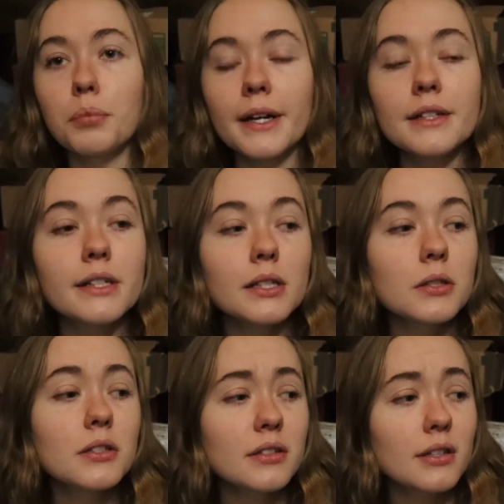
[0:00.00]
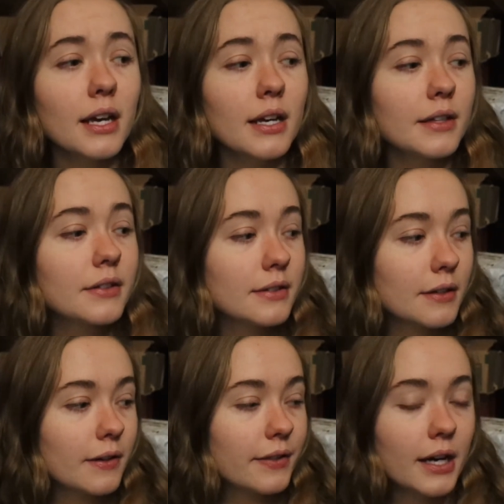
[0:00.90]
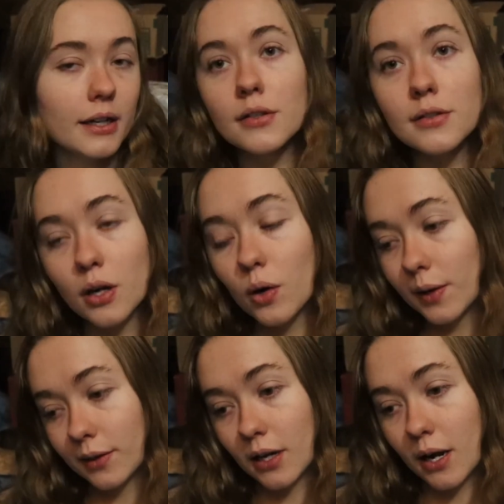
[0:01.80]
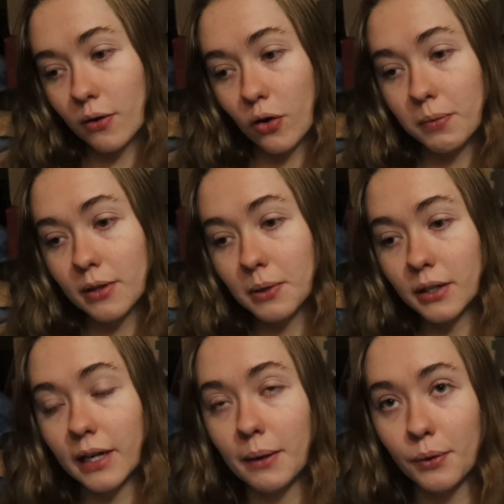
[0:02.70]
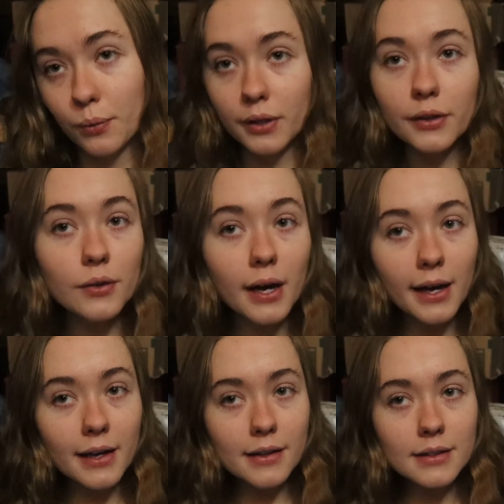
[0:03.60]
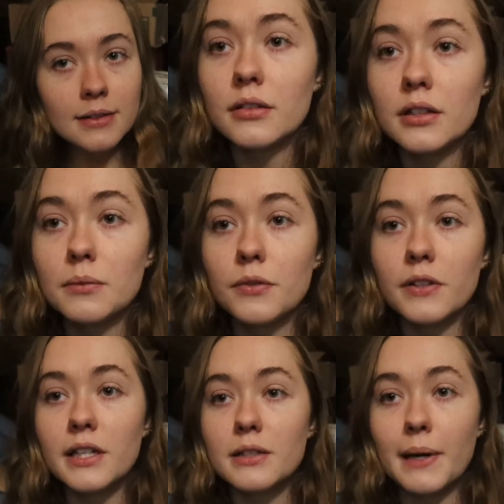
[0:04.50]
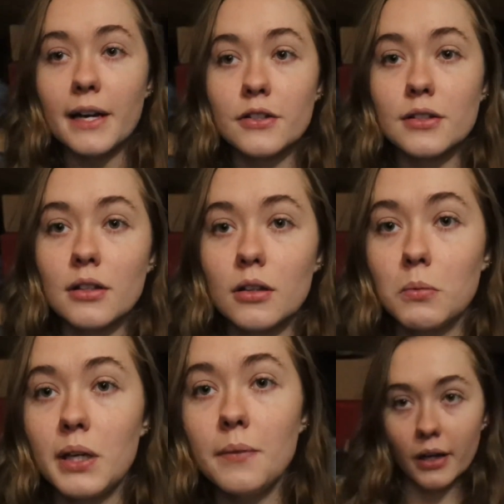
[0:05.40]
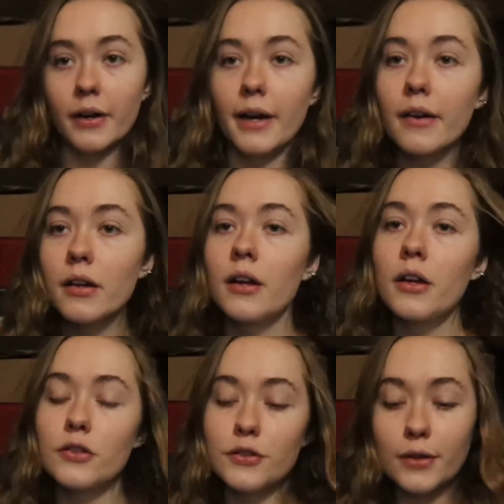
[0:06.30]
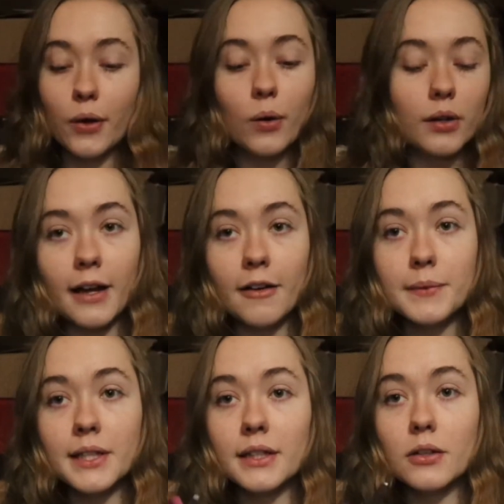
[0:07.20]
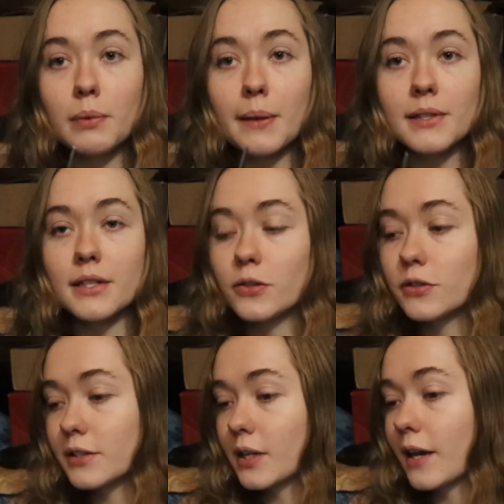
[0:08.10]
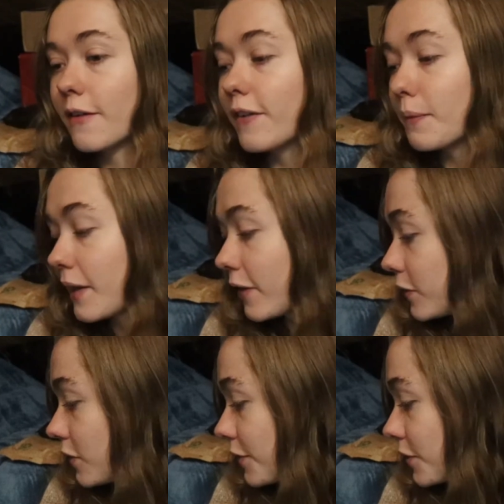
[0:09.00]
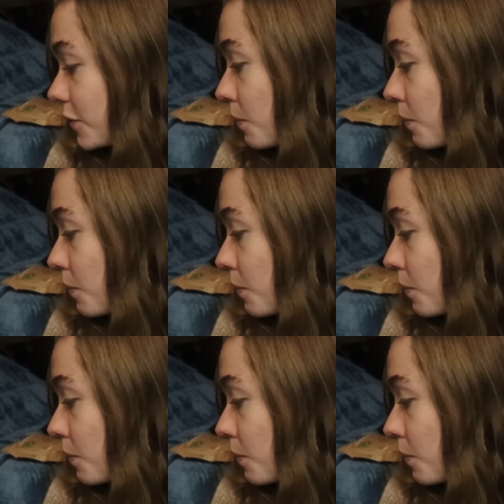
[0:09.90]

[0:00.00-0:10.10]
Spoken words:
brand deals and stuff like that. So I thought I would open them on camera with you guys. I'm gonna move you guys back just a little bit. Okay. So I have my little baby scissors because I can't find my other scissors,